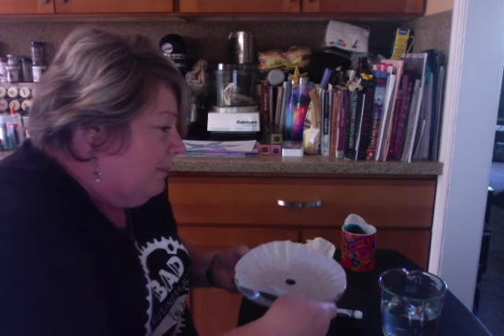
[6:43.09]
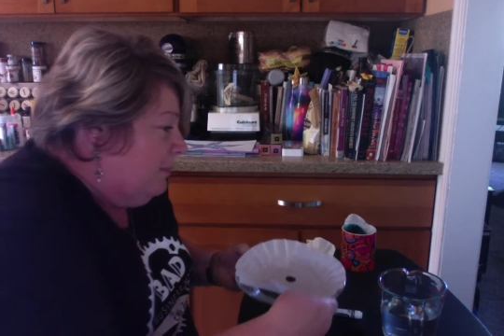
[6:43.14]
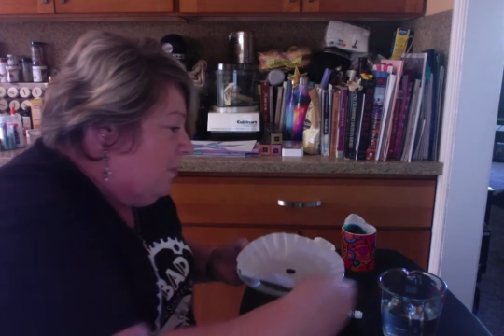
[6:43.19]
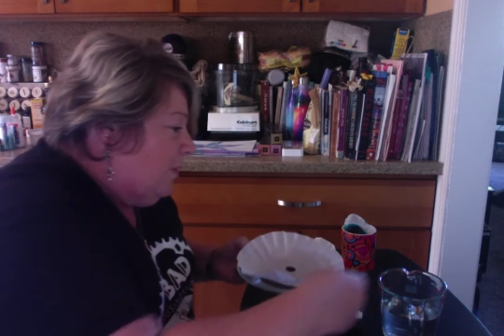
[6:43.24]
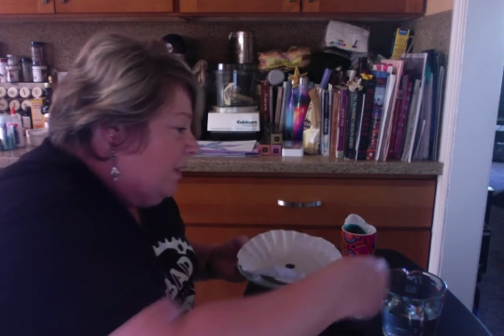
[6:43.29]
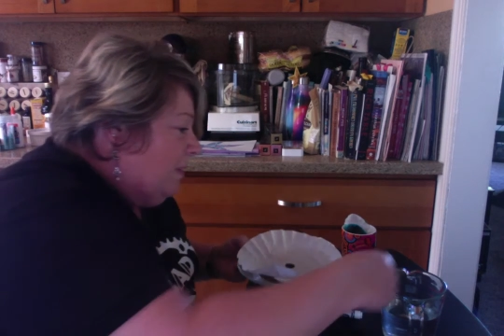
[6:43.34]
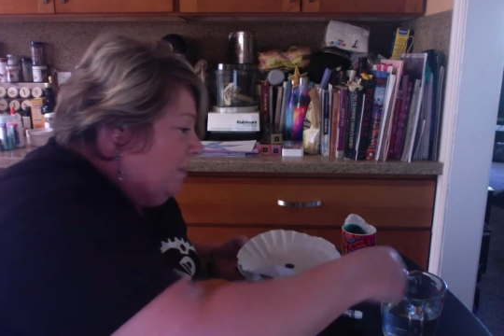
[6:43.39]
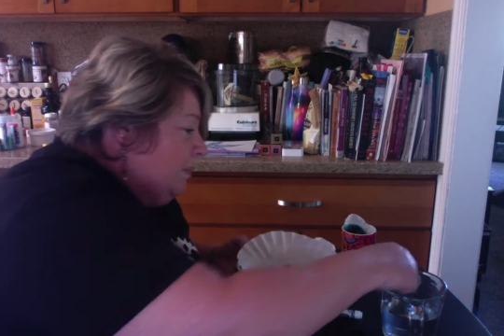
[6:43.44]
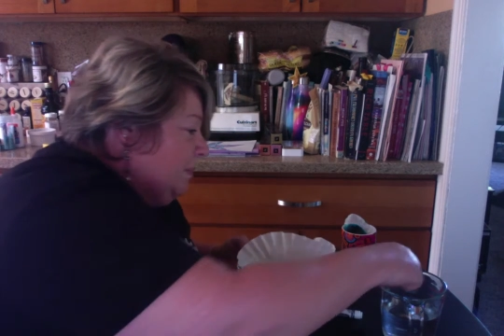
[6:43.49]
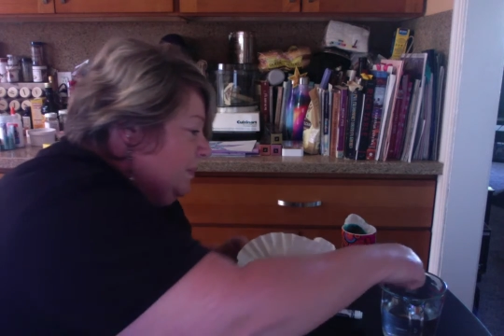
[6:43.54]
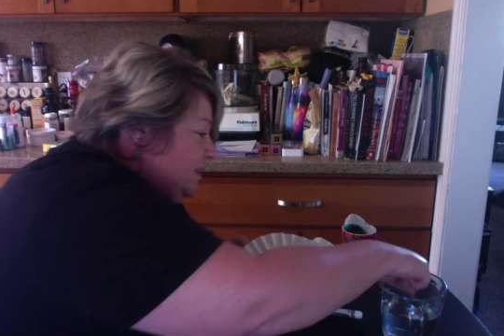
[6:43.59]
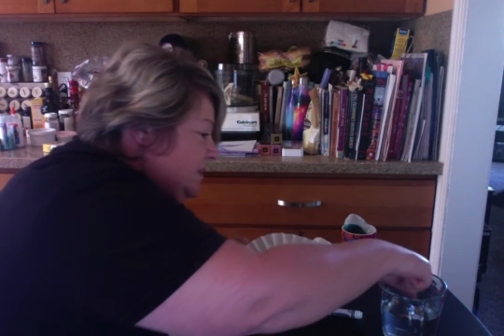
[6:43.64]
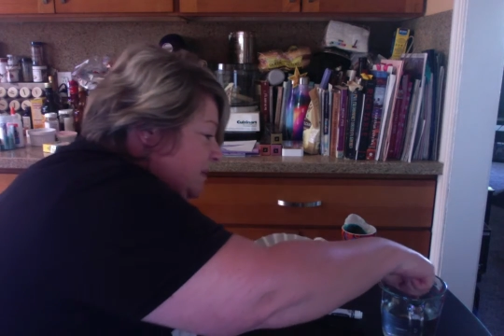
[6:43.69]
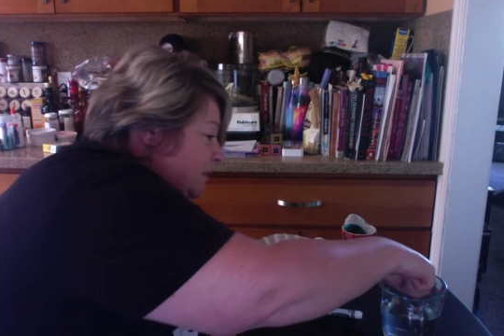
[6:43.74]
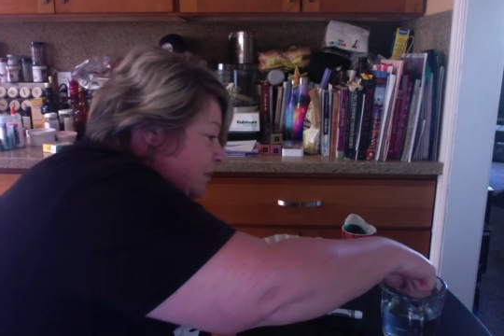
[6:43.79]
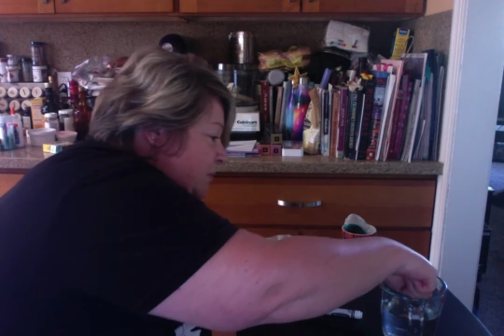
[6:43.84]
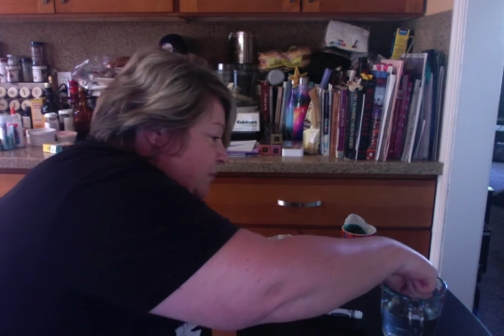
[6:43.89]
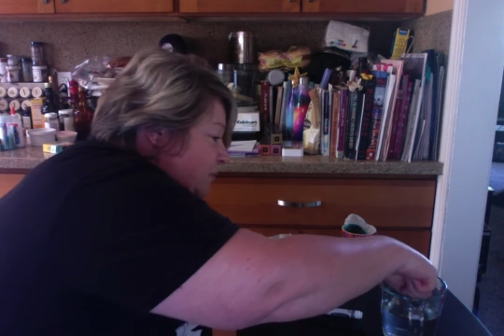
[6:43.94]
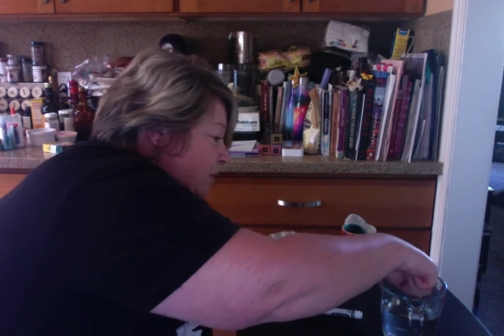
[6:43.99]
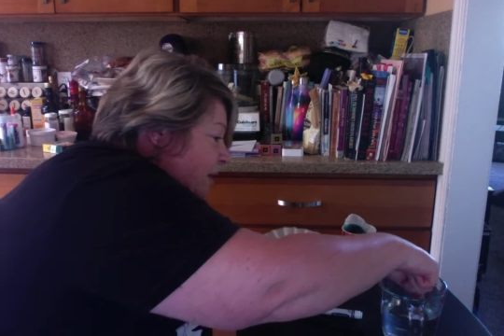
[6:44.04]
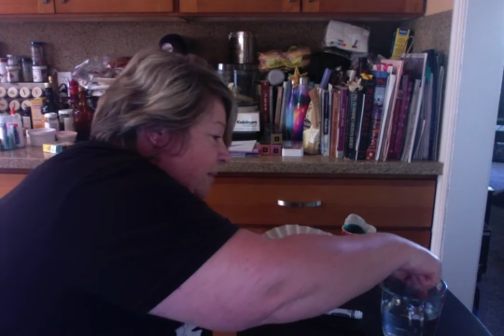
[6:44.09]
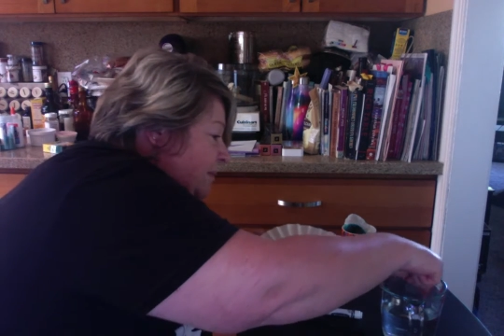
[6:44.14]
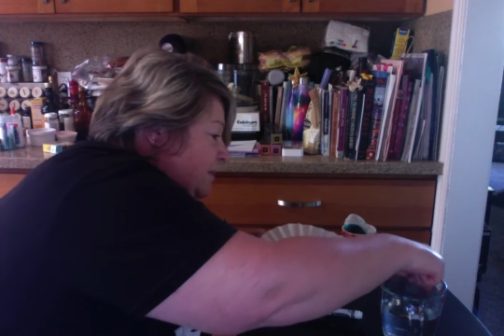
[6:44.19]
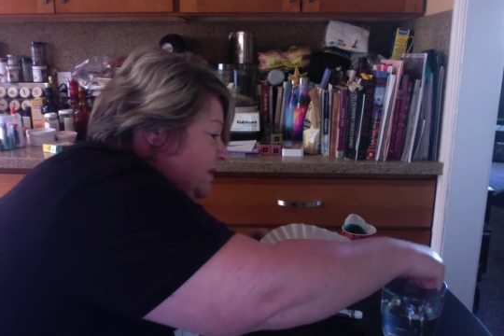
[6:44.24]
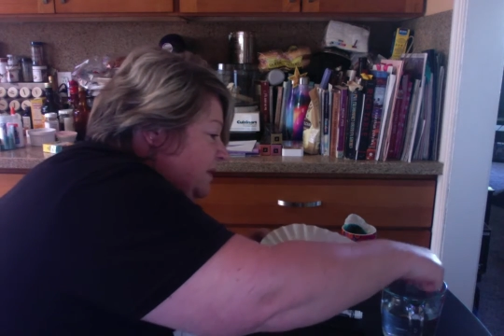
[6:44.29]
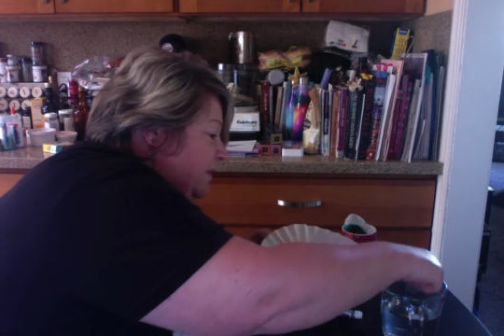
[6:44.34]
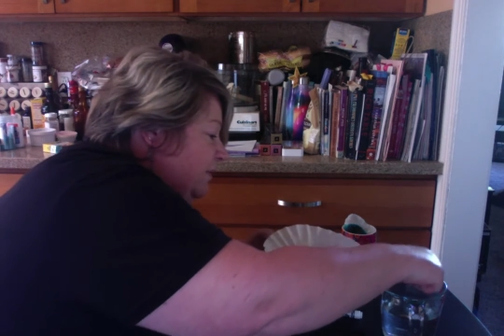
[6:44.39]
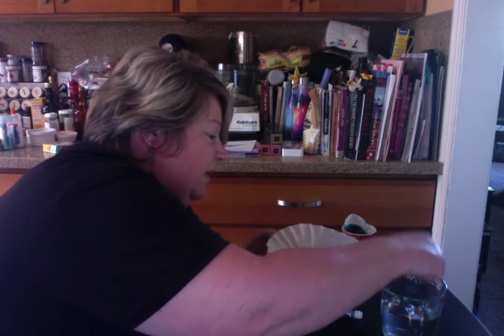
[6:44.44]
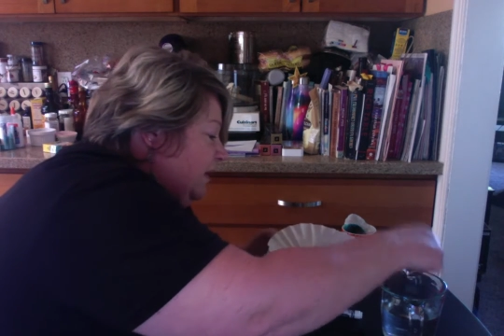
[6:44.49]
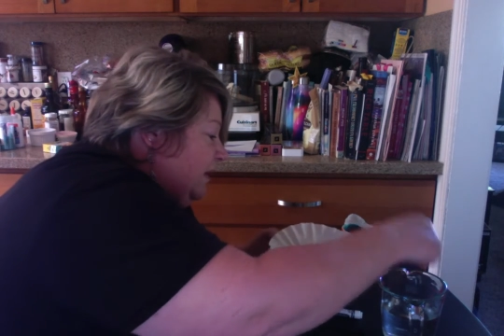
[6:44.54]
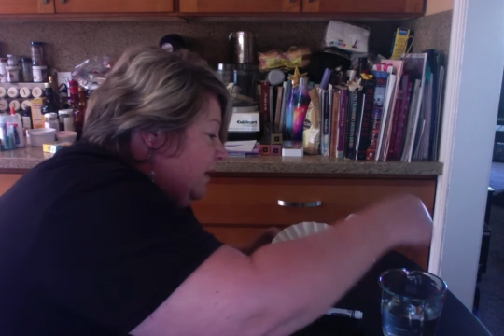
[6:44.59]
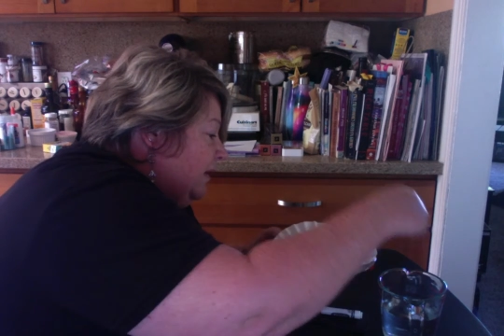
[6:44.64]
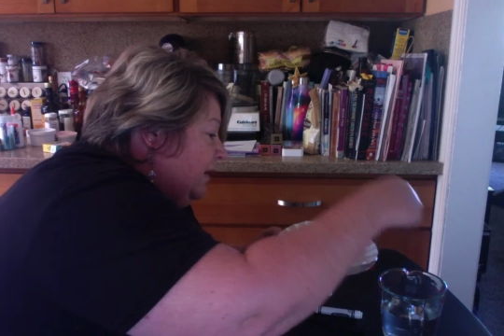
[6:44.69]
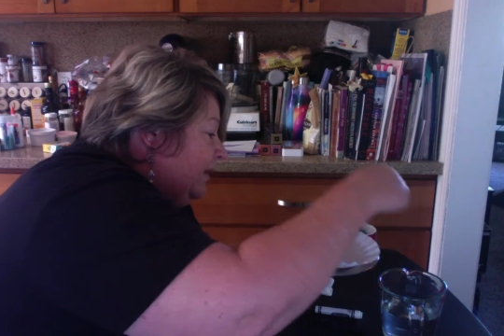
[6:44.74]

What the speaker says: I'm going to put some drops of ink